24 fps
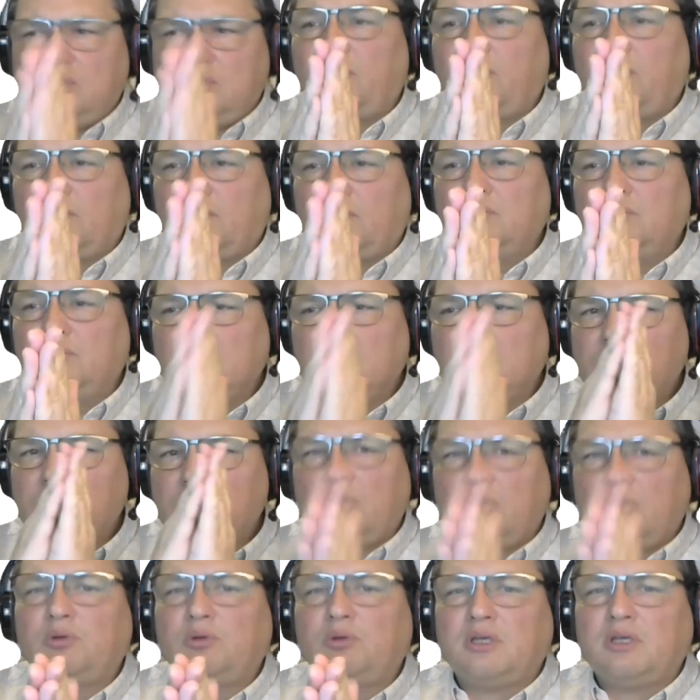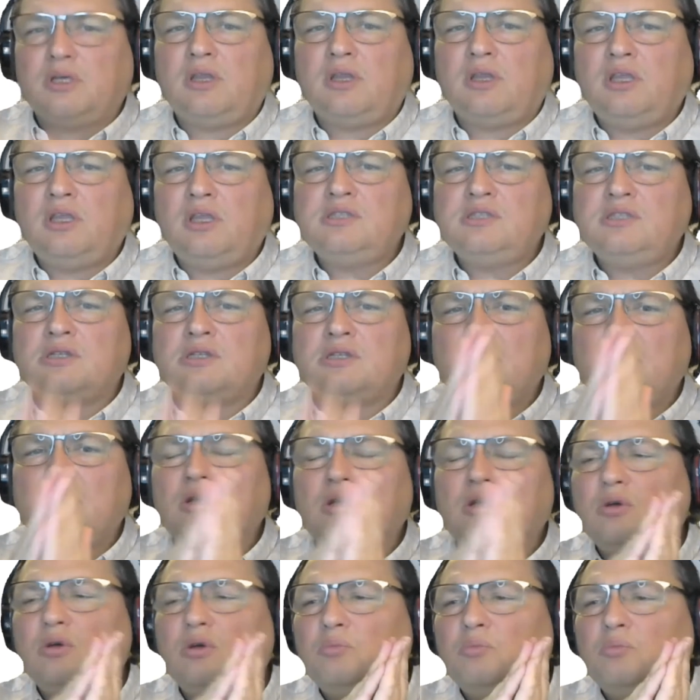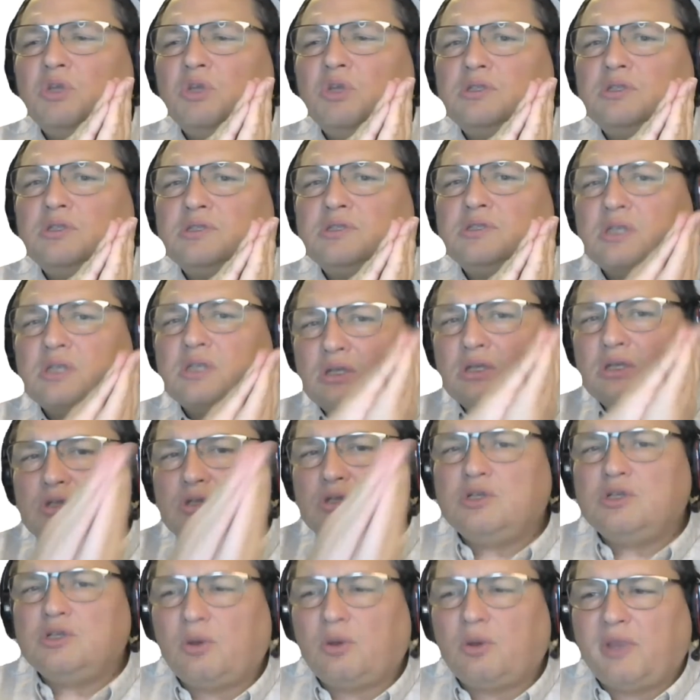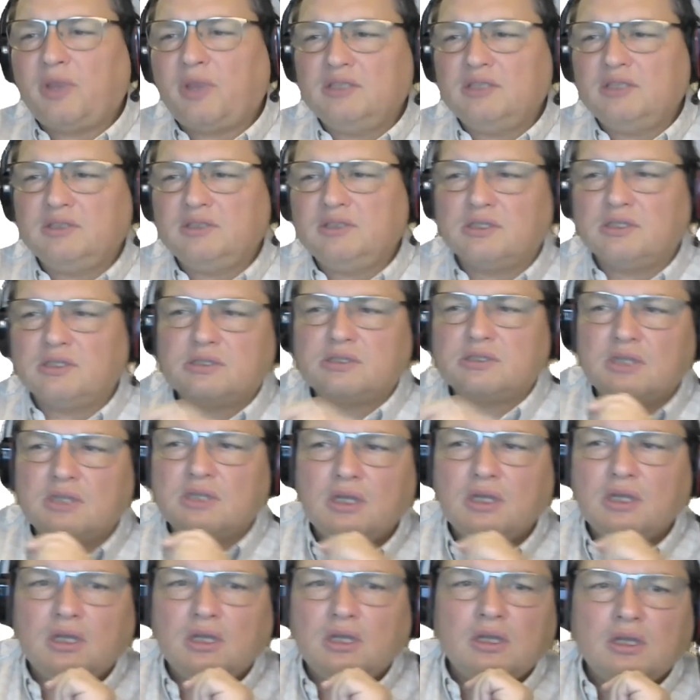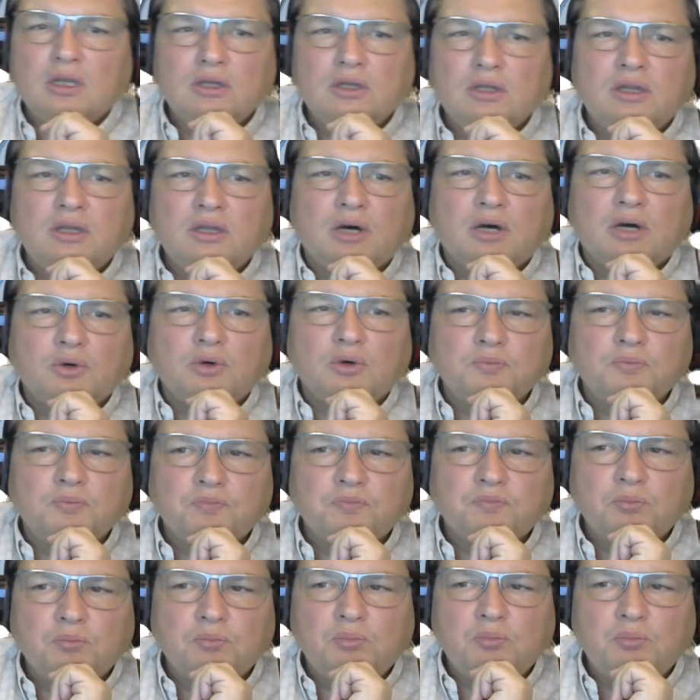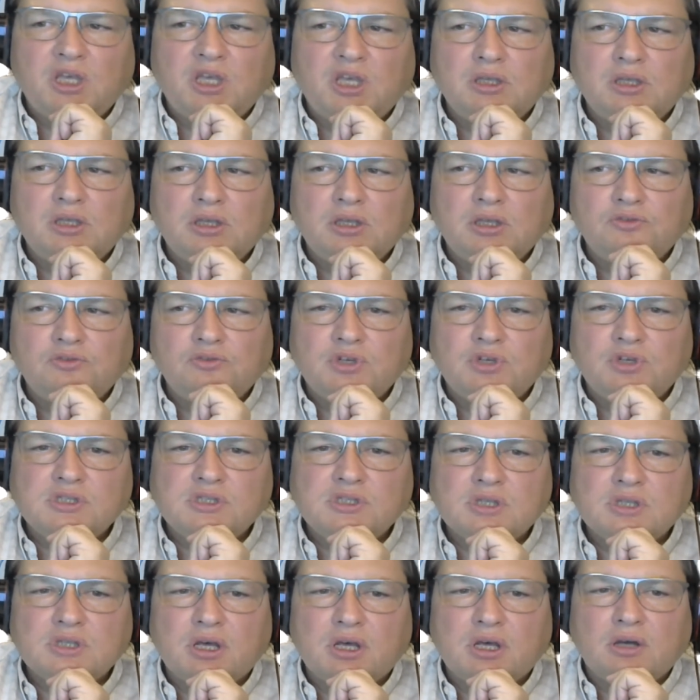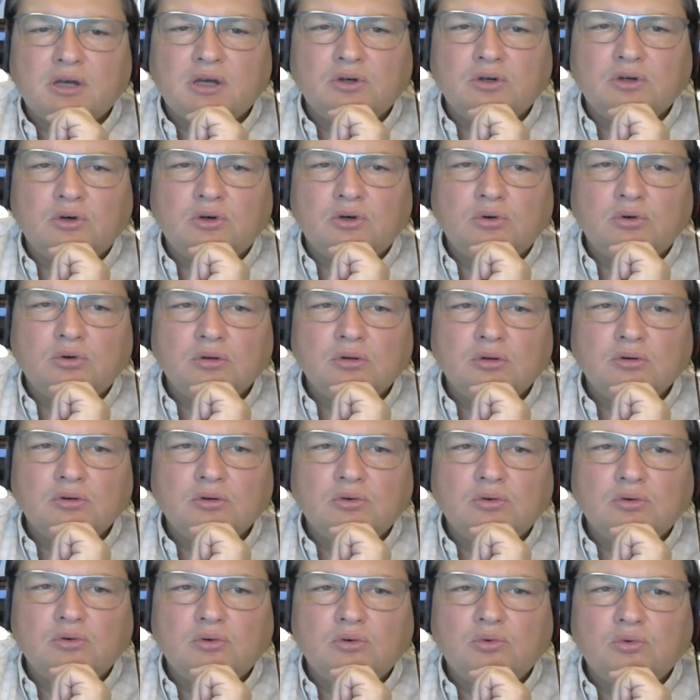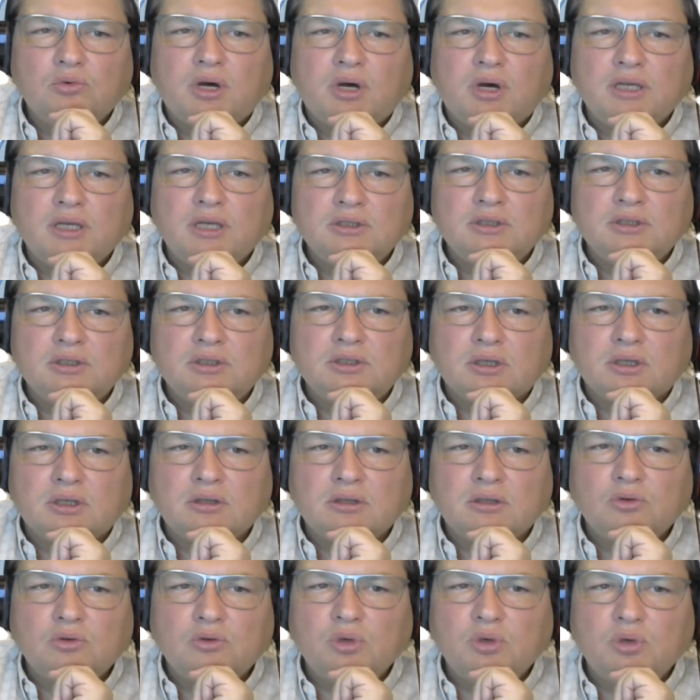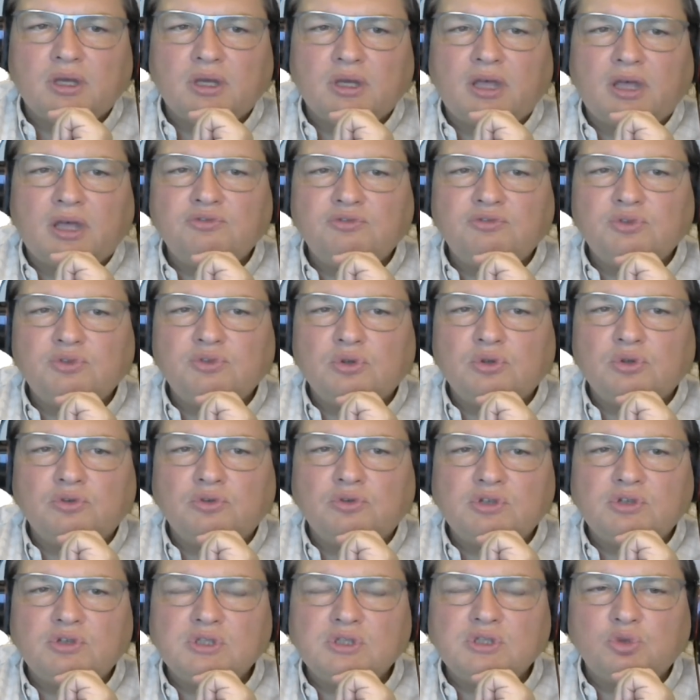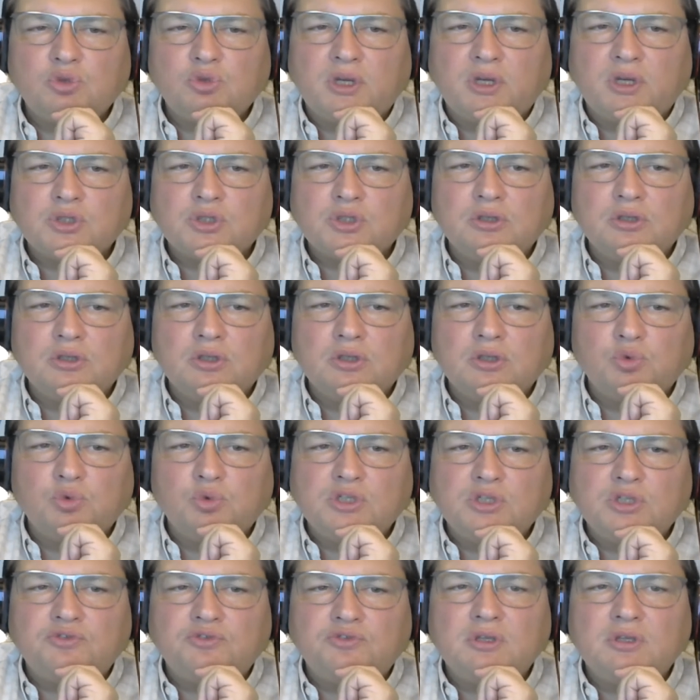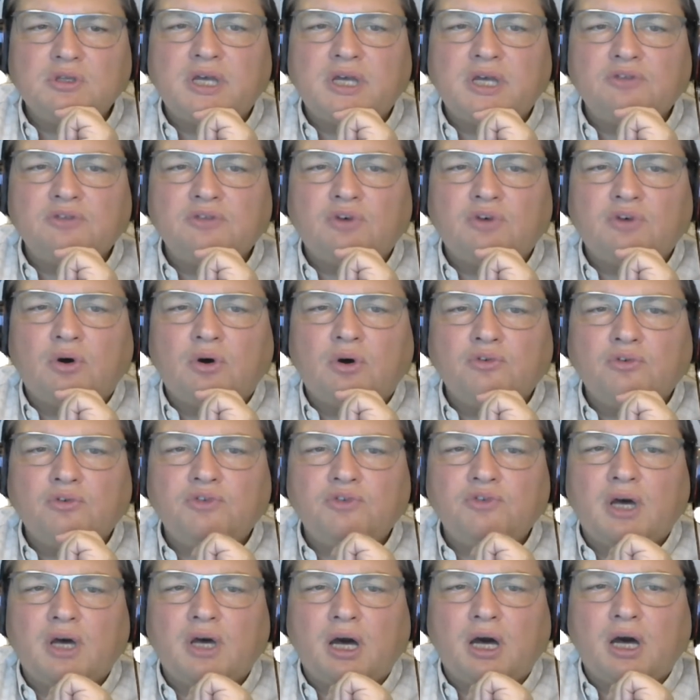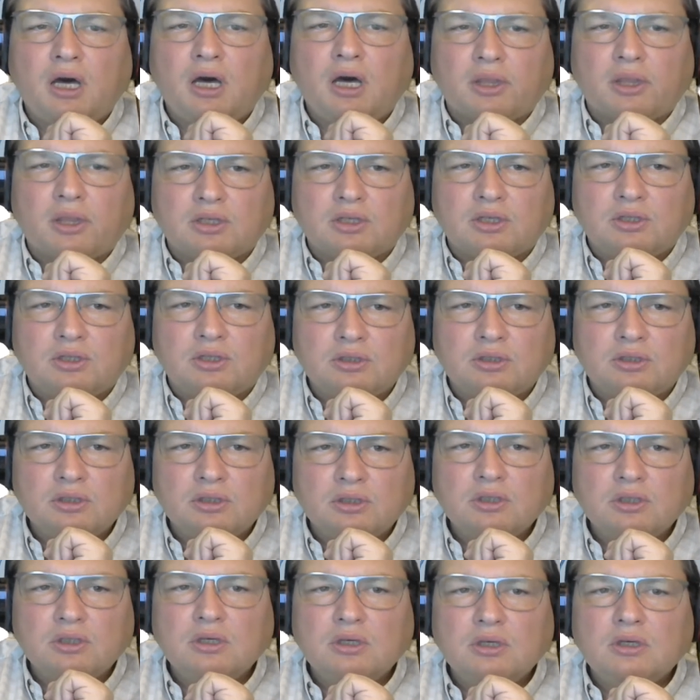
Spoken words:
0 degrees, means 0 radians. Now, making this angle wider, we arrive to the situation in which the length of the arc